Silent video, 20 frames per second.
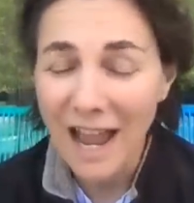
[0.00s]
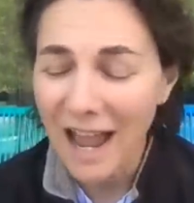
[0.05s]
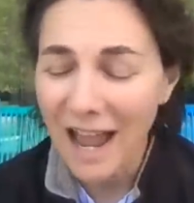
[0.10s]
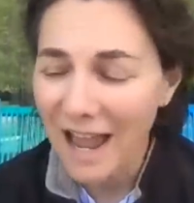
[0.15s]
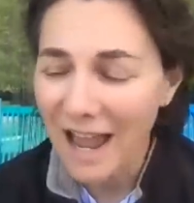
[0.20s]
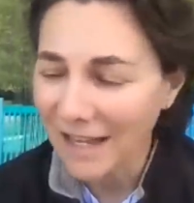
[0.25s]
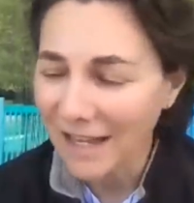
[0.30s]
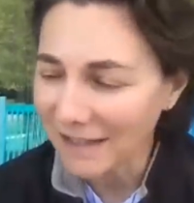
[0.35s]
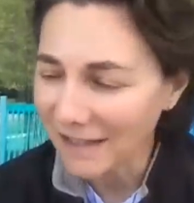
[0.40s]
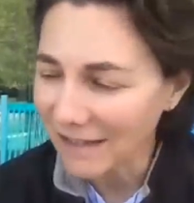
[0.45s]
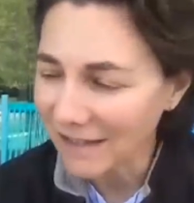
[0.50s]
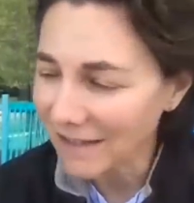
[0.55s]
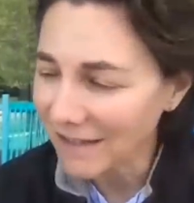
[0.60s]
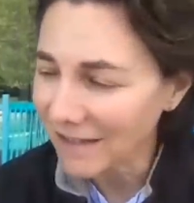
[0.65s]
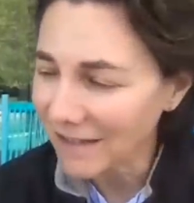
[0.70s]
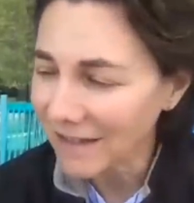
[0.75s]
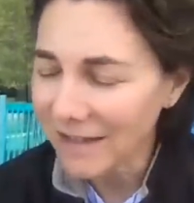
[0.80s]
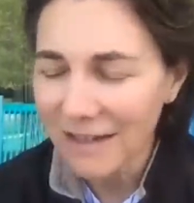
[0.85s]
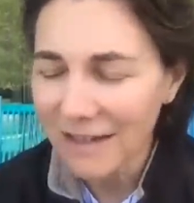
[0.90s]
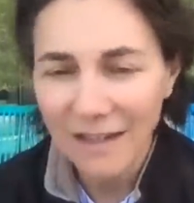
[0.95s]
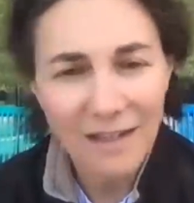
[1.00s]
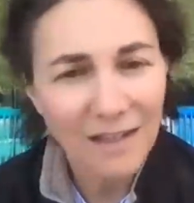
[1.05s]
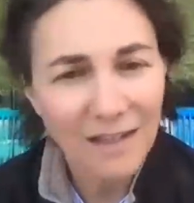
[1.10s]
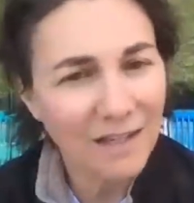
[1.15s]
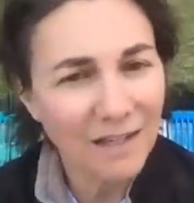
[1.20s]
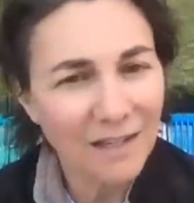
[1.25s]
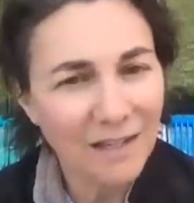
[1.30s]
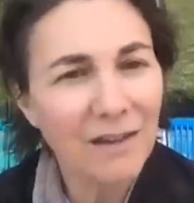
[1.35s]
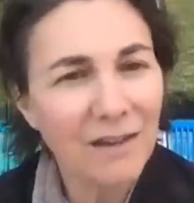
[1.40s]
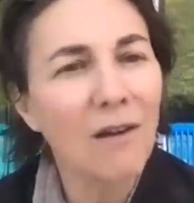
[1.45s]
and
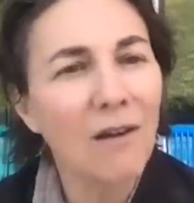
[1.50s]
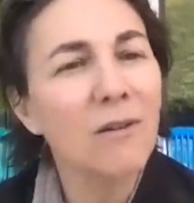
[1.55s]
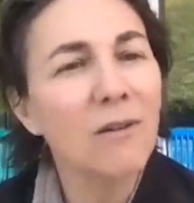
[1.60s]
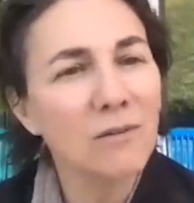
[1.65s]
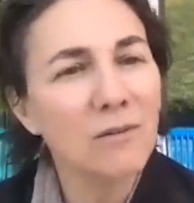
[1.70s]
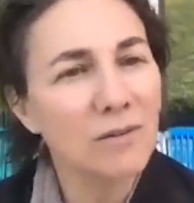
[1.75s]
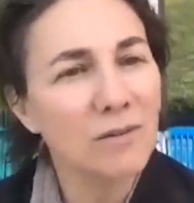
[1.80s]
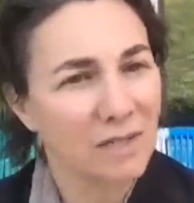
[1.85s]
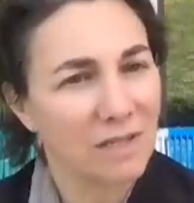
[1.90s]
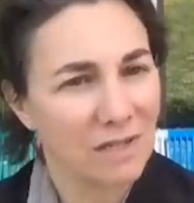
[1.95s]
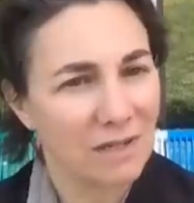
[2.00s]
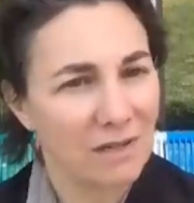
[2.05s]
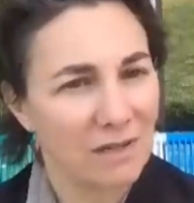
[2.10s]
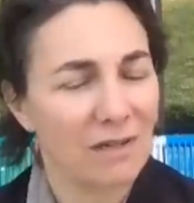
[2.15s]
he knows